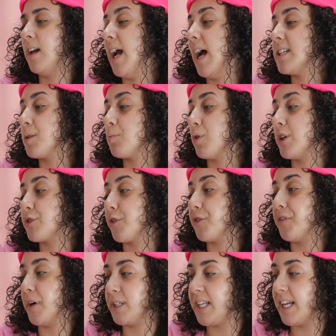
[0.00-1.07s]
It has a brush for
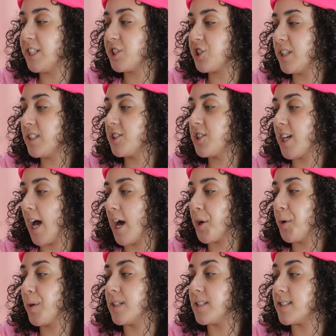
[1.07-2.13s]
foundation,
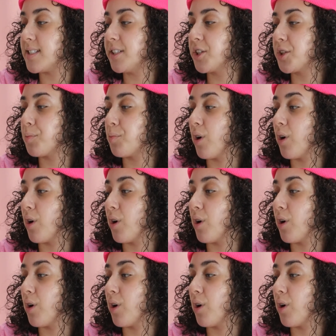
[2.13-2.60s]
shadow, concealer,